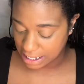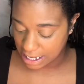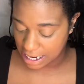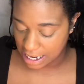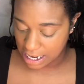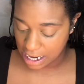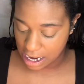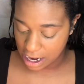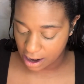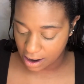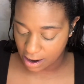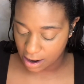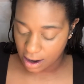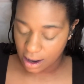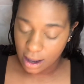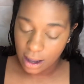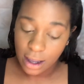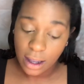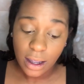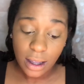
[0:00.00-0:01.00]
And
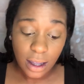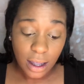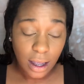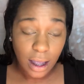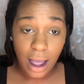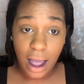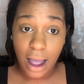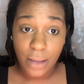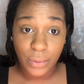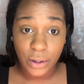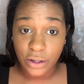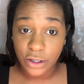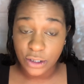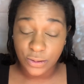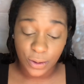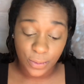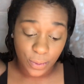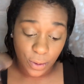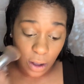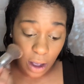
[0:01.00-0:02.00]
I'm one of those
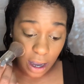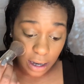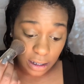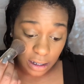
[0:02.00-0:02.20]
people I